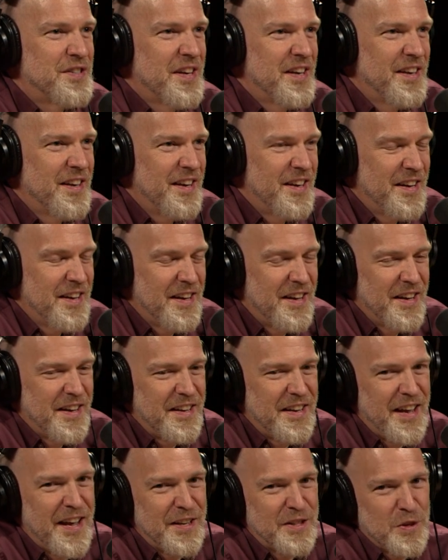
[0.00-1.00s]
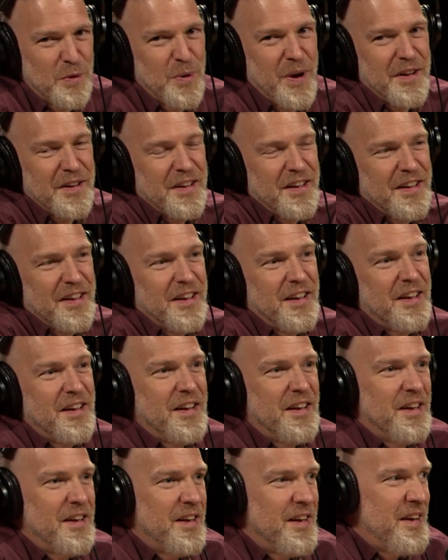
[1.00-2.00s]
25 years. Yeah, so you started when you
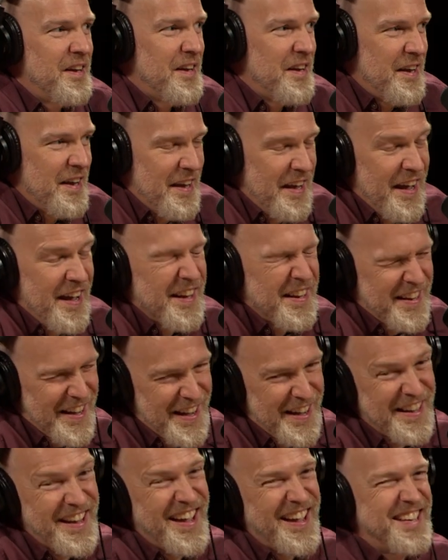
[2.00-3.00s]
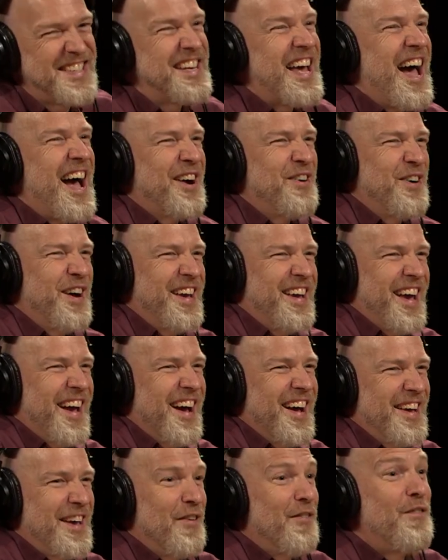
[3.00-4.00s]
were 6. Yeah, yeah, yeah, exactly.
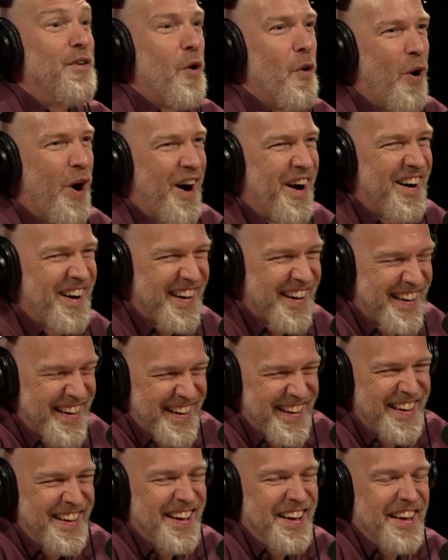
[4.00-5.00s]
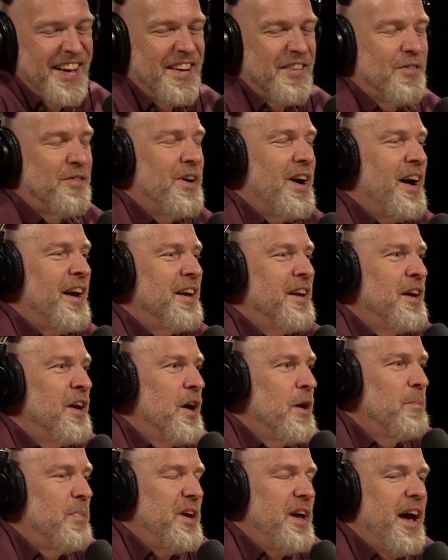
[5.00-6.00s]
yeah, yeah, 4. Yeah. 4, right? Right.
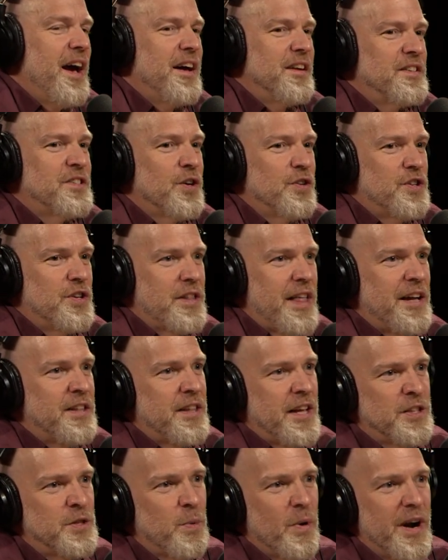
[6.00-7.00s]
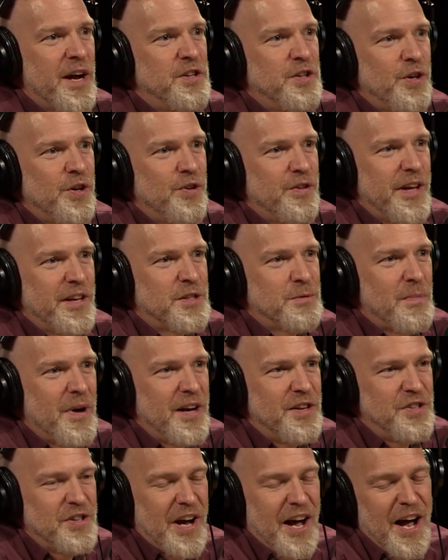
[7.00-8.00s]
But yeah, so that that's what I do. That's
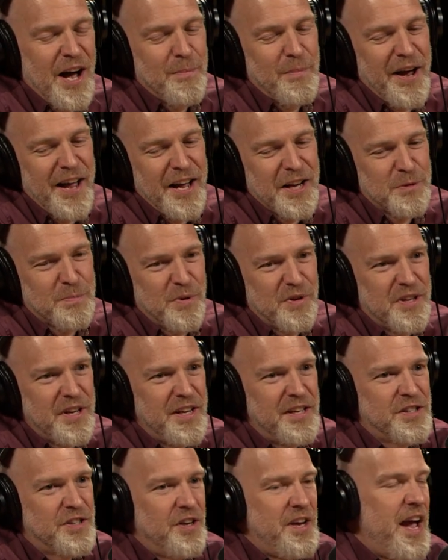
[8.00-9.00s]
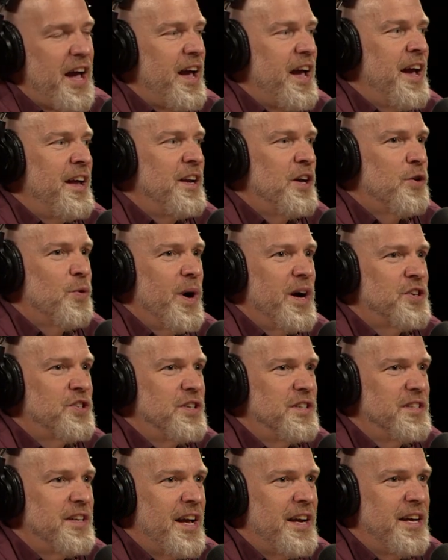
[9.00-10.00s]
my job, my expertise. So yeah, any
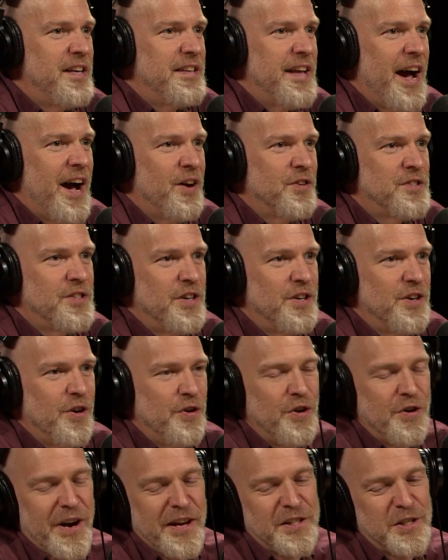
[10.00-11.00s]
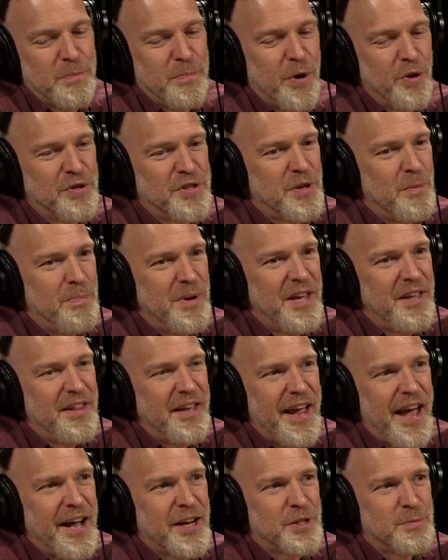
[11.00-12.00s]
questions, any doubts, you know, you're not supposed to be
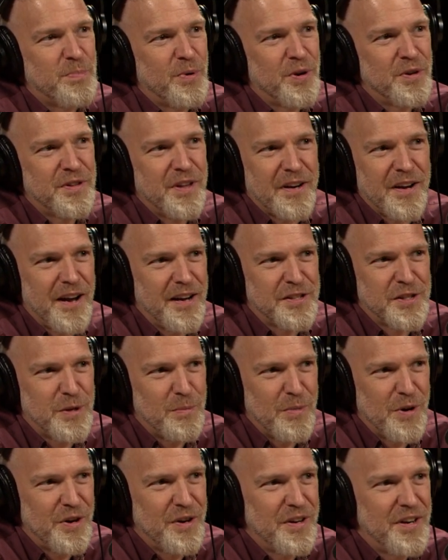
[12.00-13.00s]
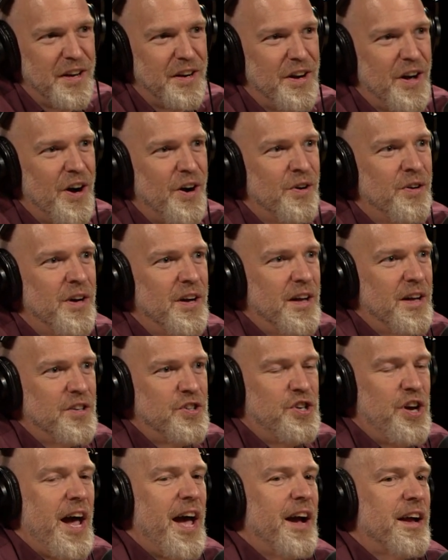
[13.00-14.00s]
the expert, the customer, you know.
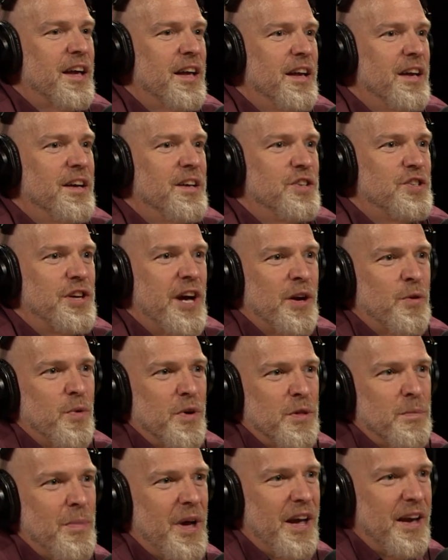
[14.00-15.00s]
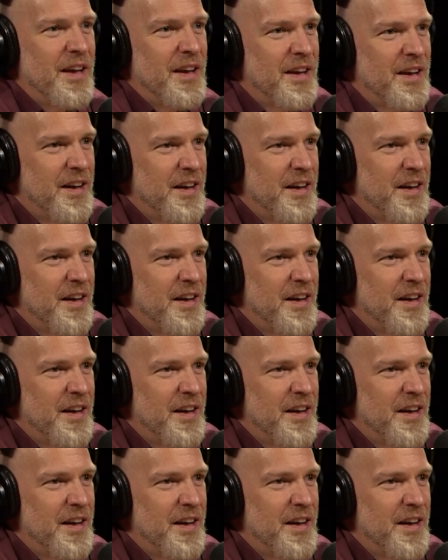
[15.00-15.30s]
Right. Check check with me.